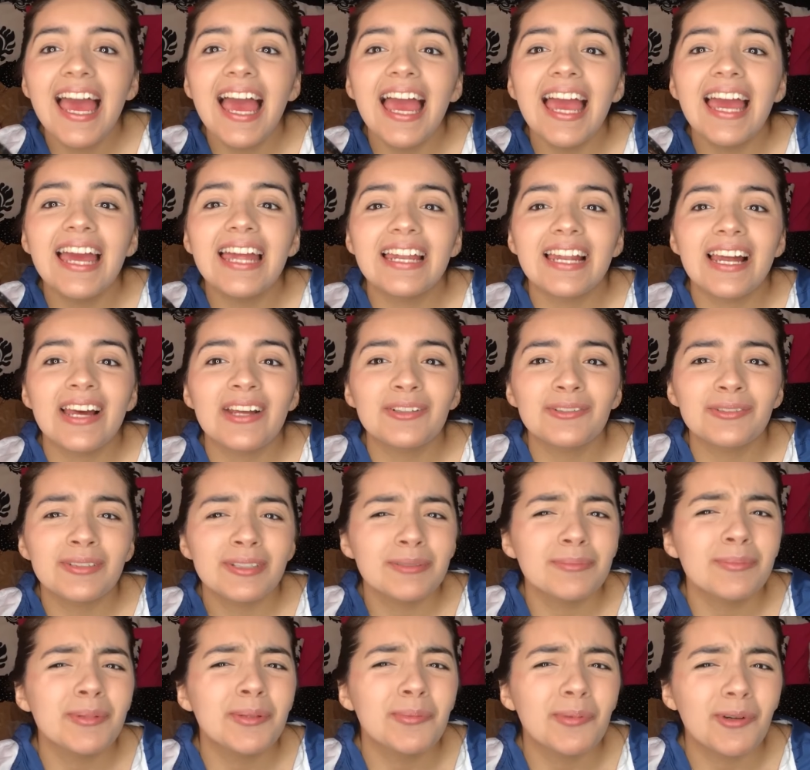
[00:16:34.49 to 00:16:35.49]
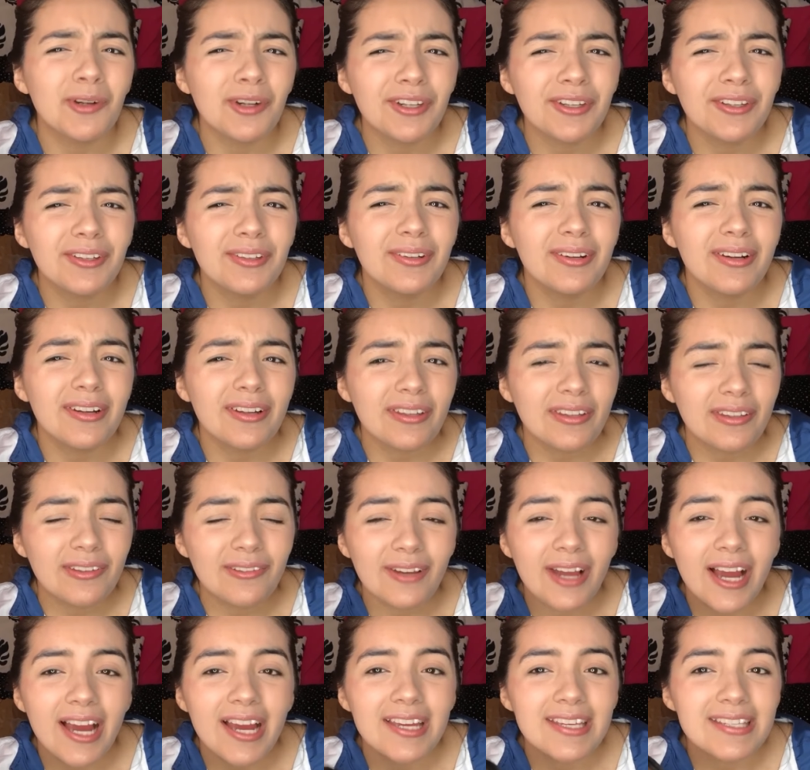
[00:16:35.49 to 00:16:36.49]
and I don't want to be boring you
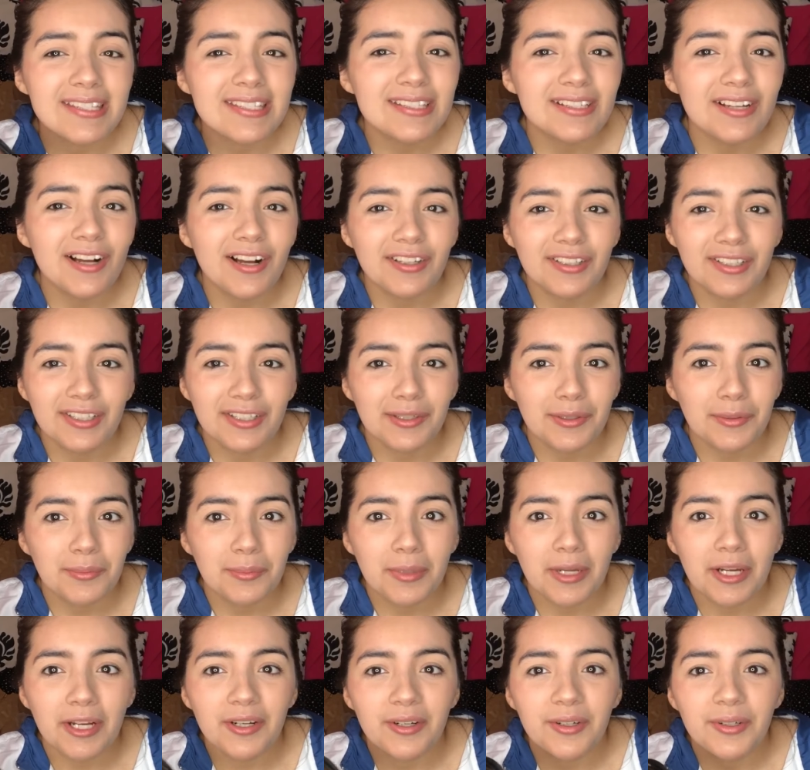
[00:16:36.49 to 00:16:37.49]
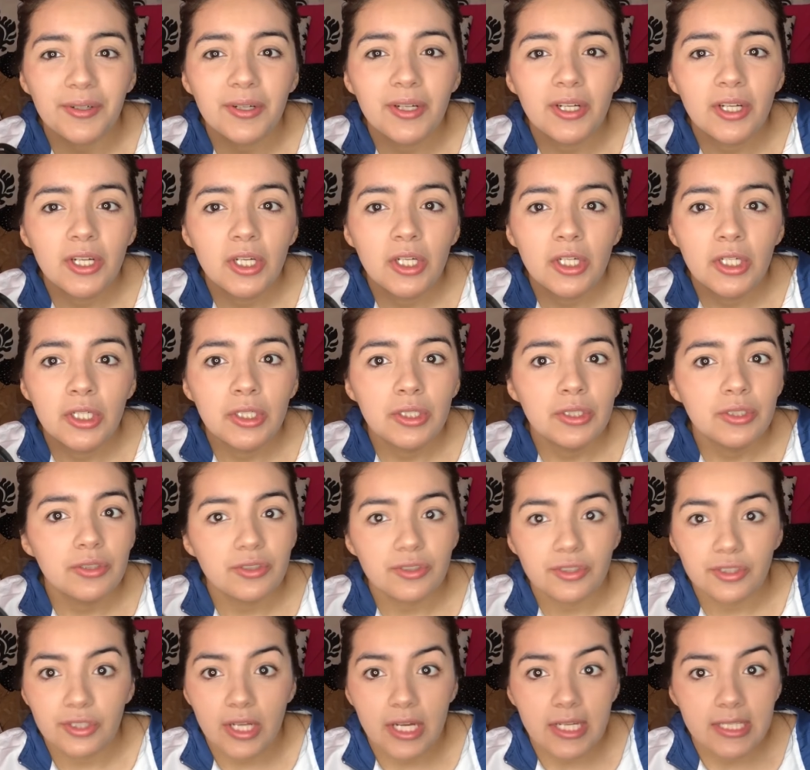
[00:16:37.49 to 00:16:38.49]
guys talking about
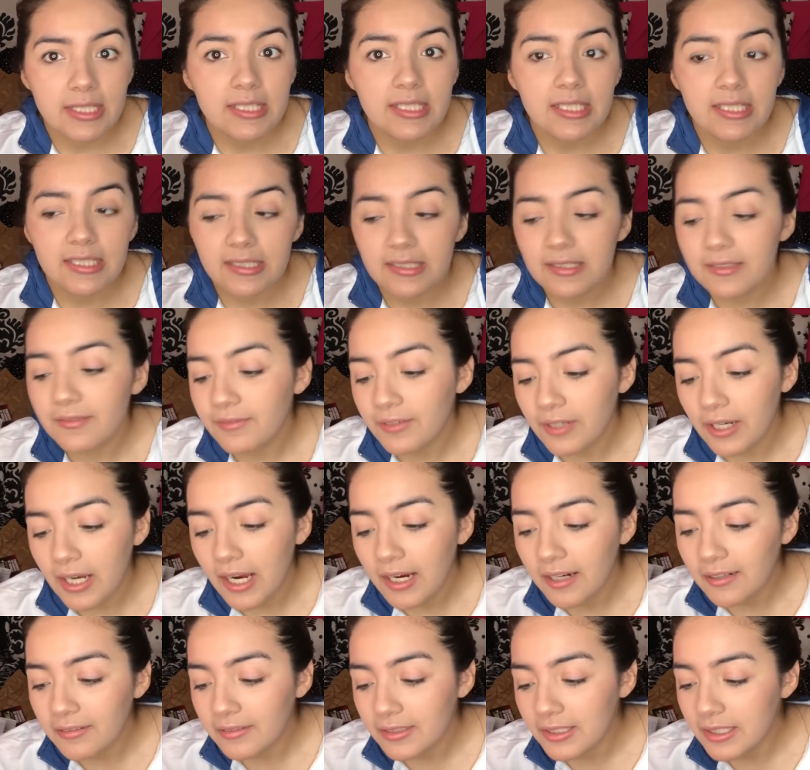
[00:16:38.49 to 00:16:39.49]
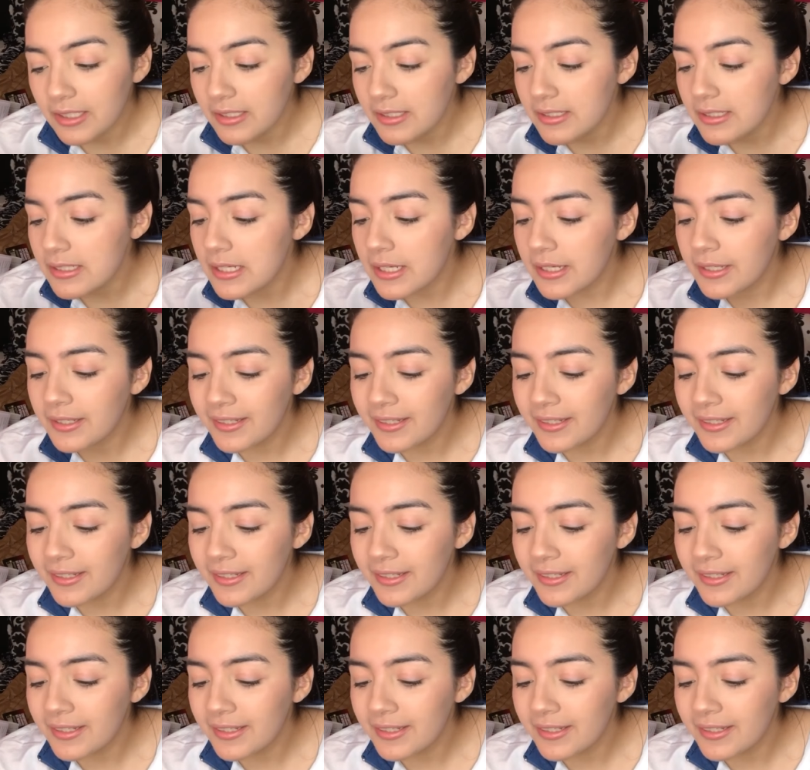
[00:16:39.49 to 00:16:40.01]
nonsense for hours.